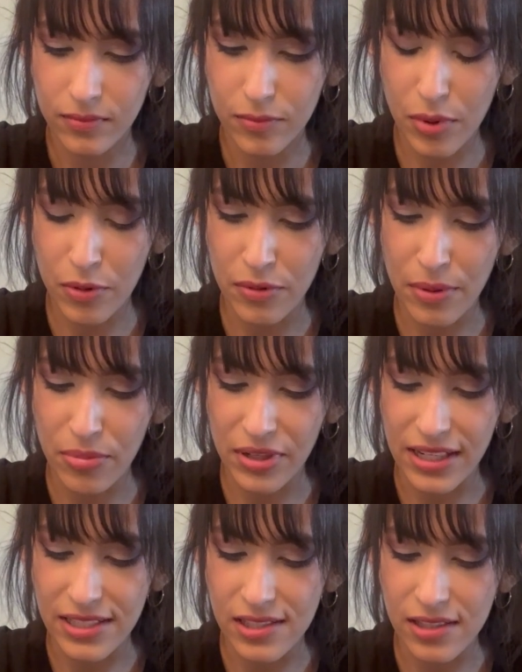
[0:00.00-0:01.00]
But remember
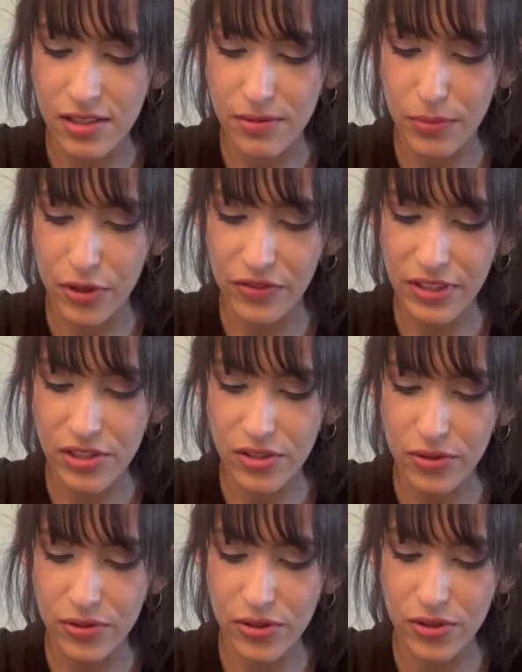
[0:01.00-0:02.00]
guys, perfect
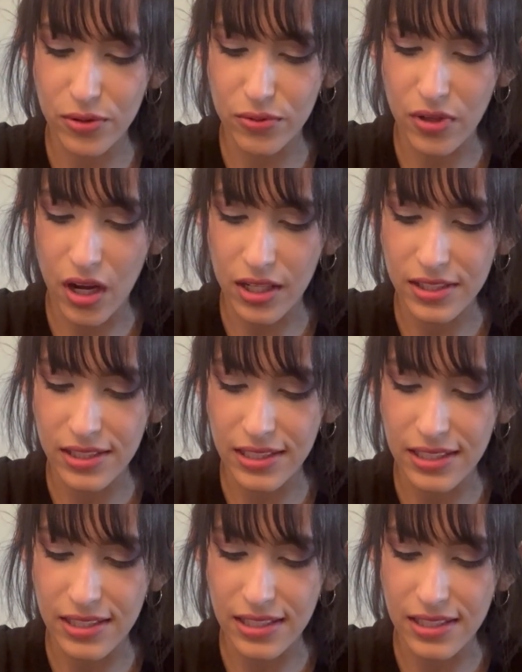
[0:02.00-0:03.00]
circles do not
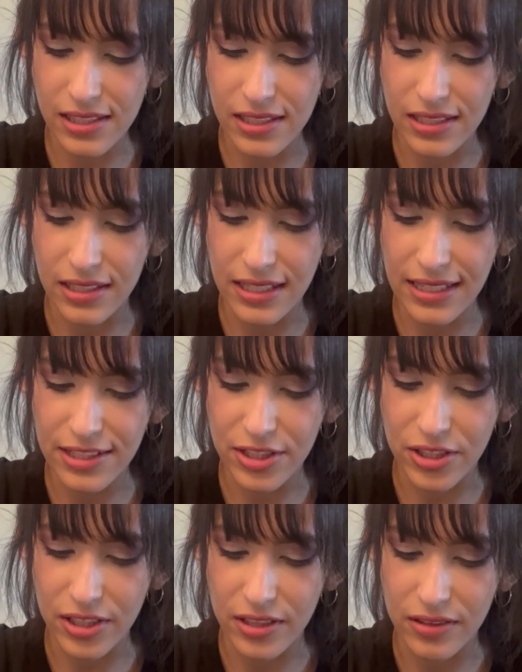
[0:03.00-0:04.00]
exist in
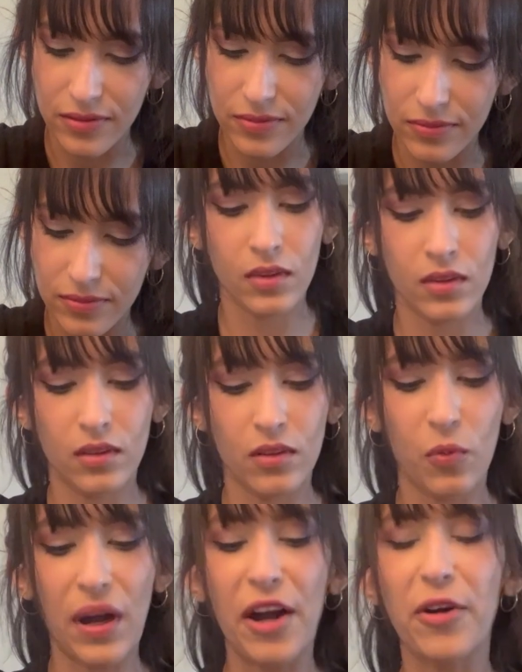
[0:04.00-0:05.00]
nature.
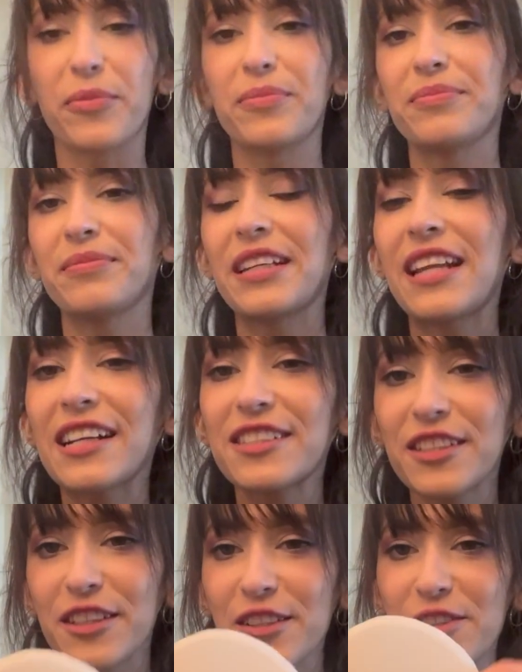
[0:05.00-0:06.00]
Wow, it
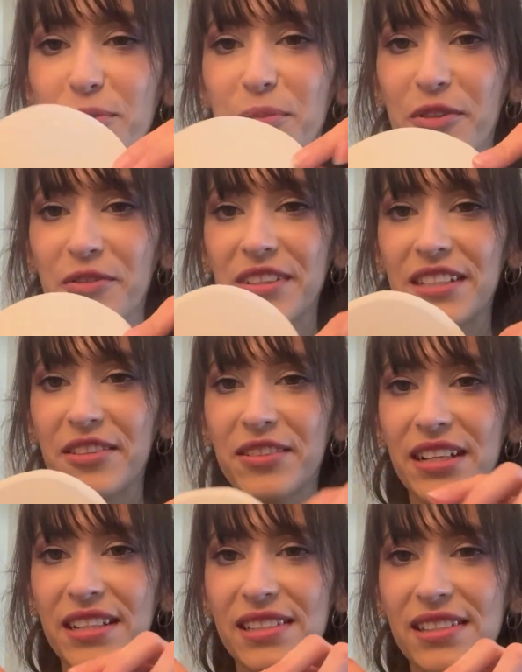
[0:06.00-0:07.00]
actually looks so perfect now,
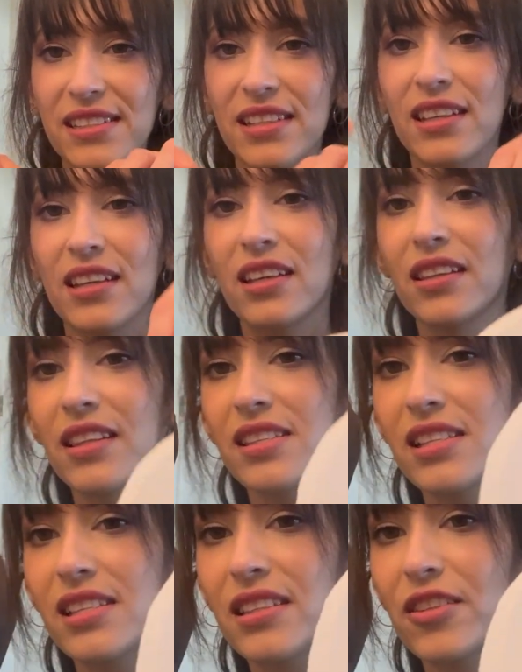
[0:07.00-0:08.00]
guys. This
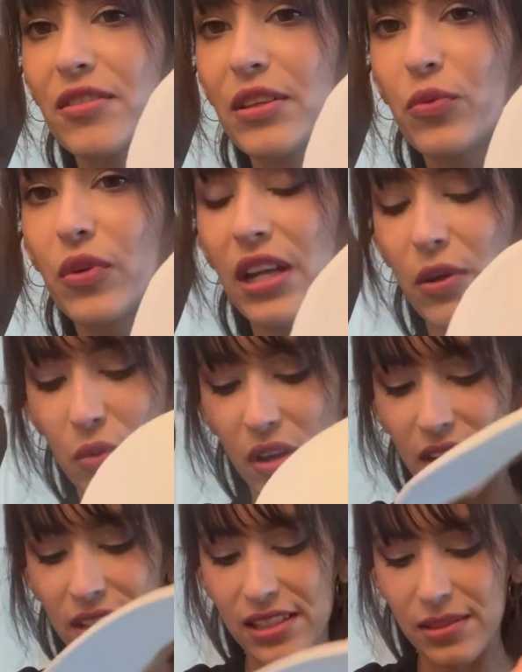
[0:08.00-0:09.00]
is literally what I
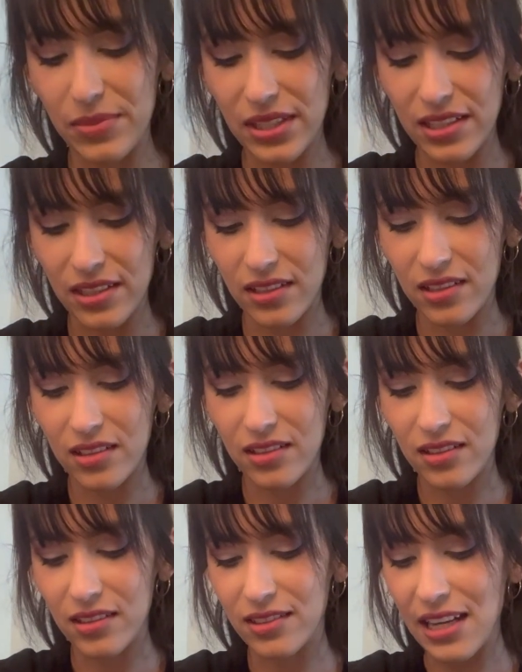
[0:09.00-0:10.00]
wanted it to be.
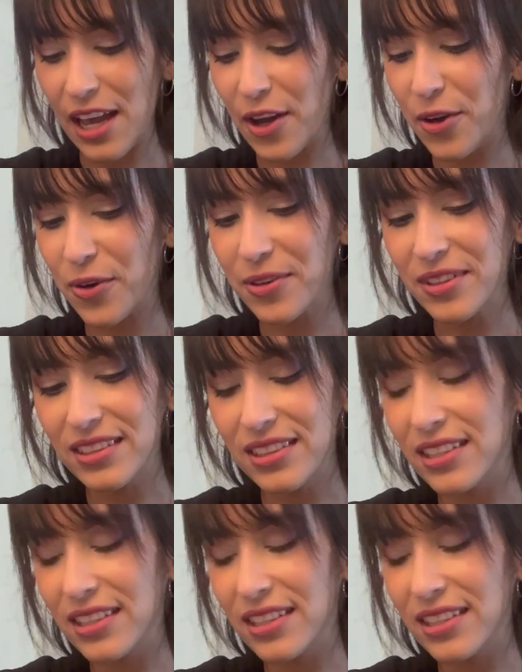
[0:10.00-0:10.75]
Now,